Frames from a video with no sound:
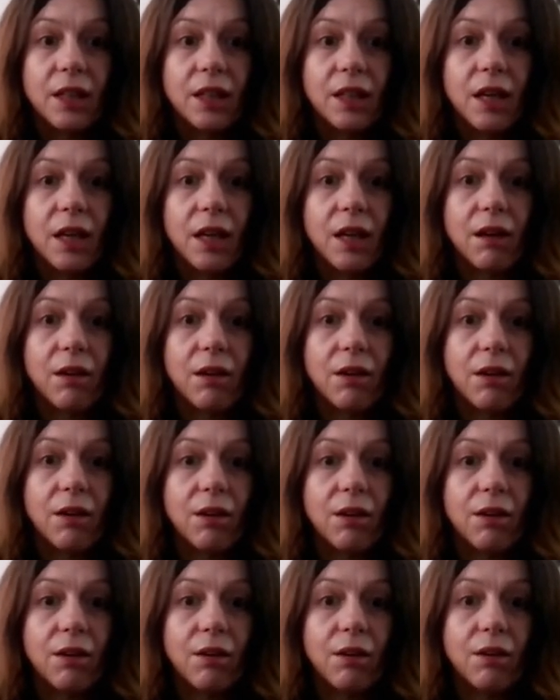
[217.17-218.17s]

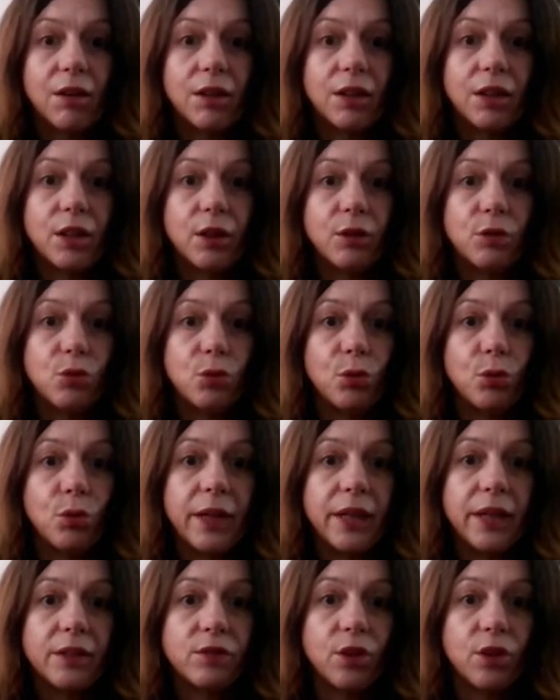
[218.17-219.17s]
you know,
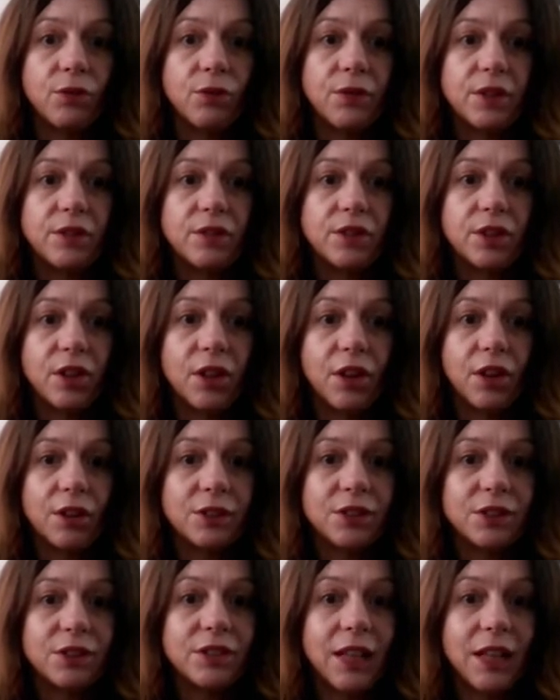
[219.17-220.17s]
doorways off into
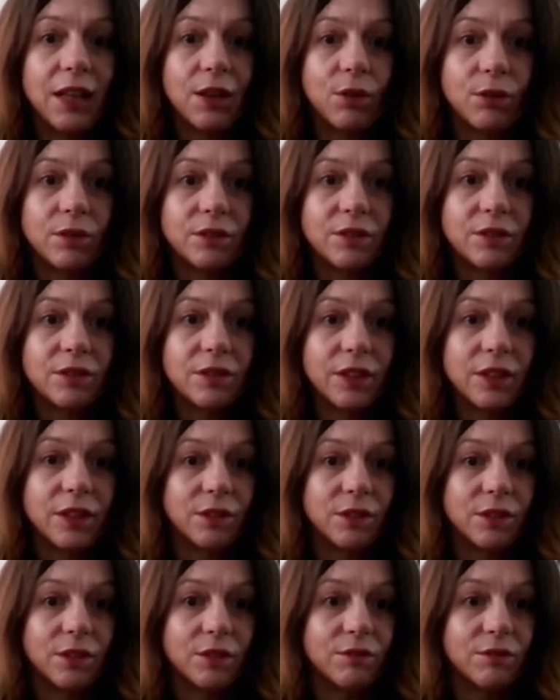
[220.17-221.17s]
large salons
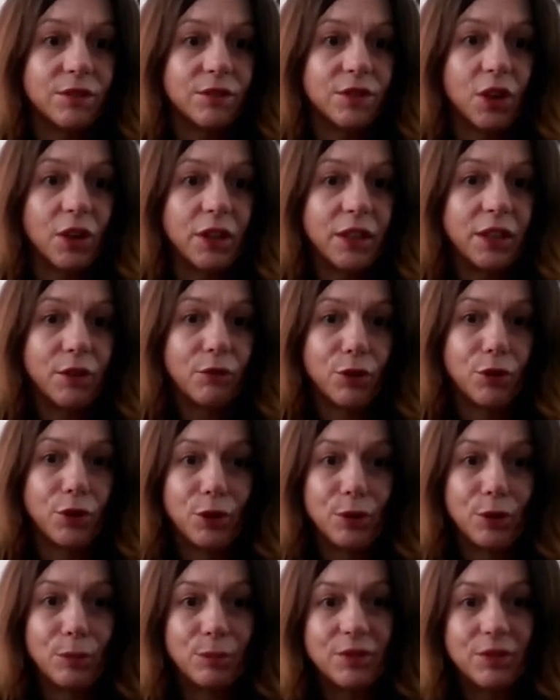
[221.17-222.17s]
and dining
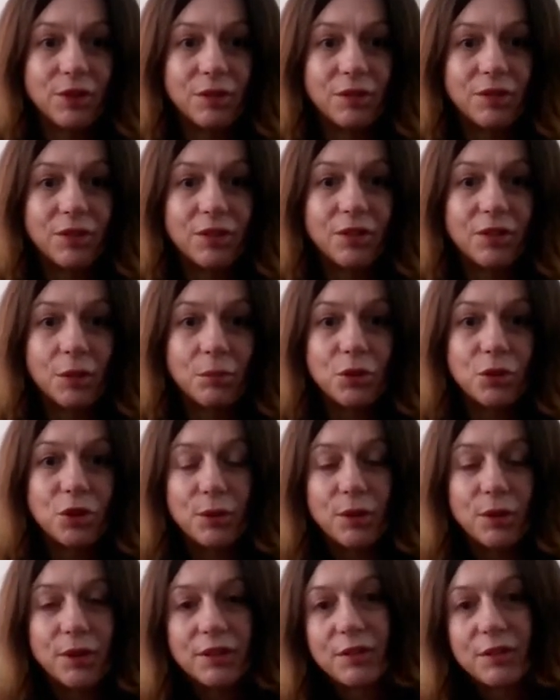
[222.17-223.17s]
rooms and
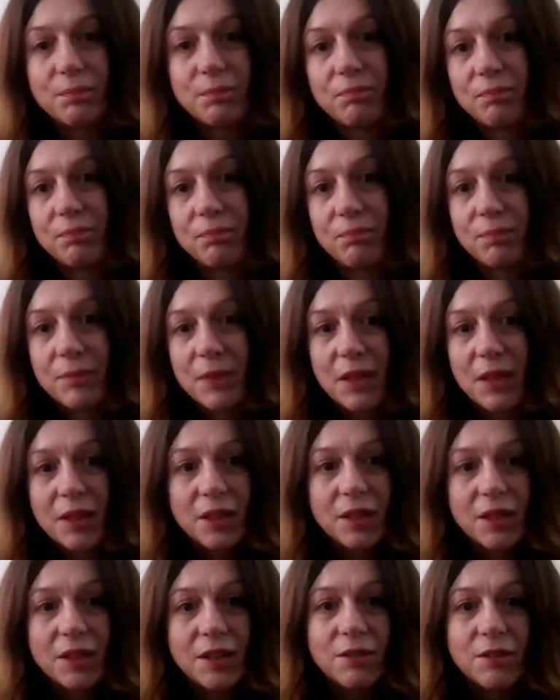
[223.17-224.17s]
sumptuous
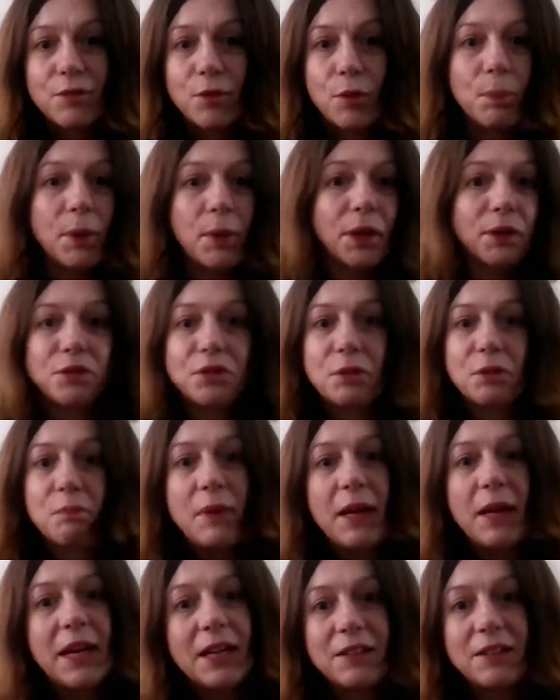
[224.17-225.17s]
four-poster
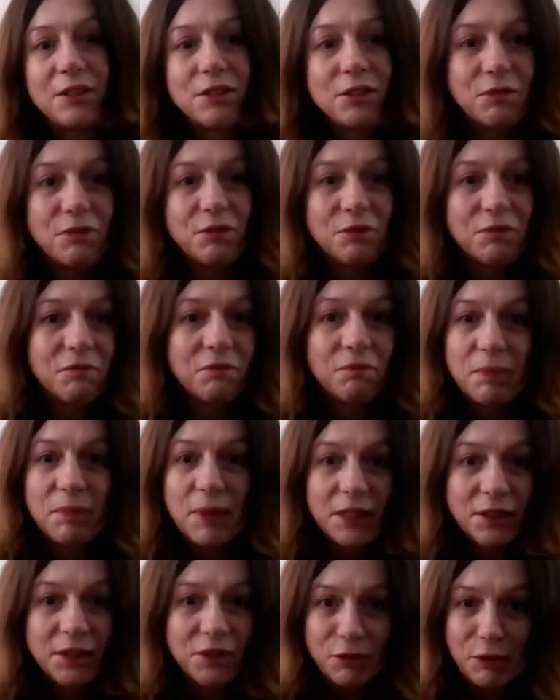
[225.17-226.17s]

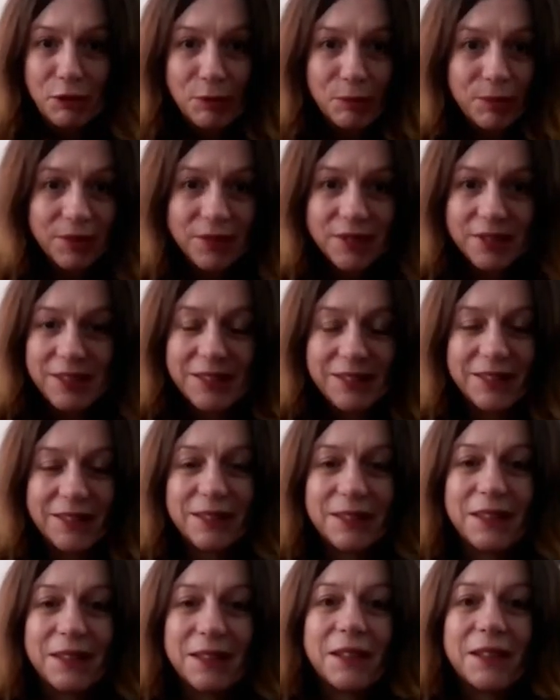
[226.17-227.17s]
bedrooms,
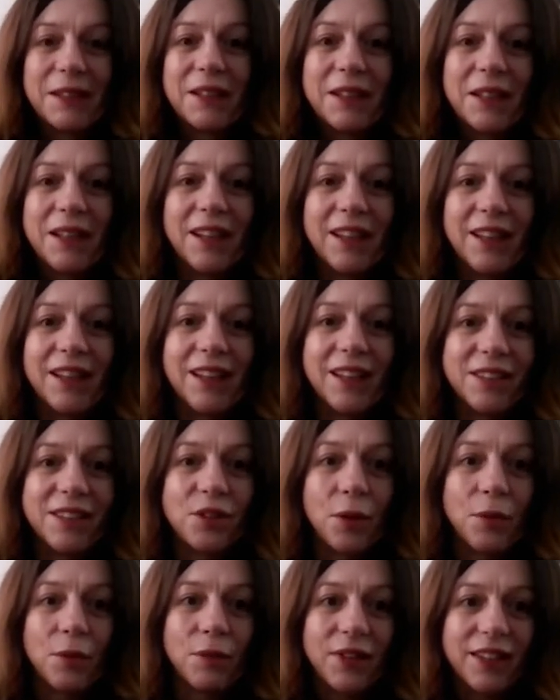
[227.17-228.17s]
and
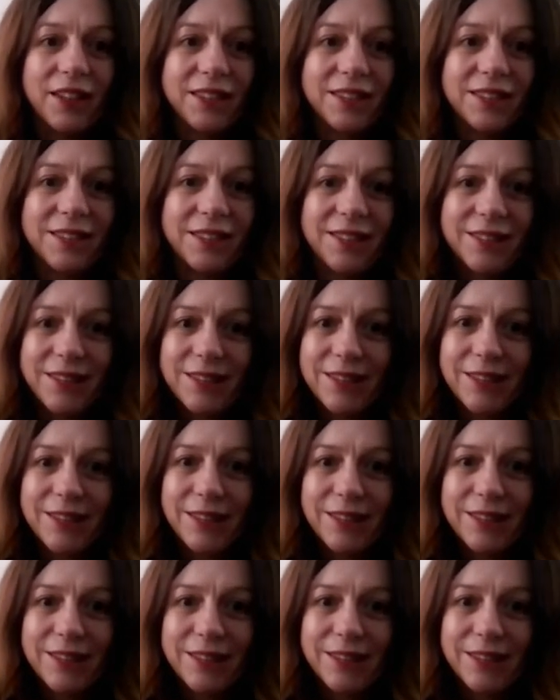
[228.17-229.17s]
it's obvious that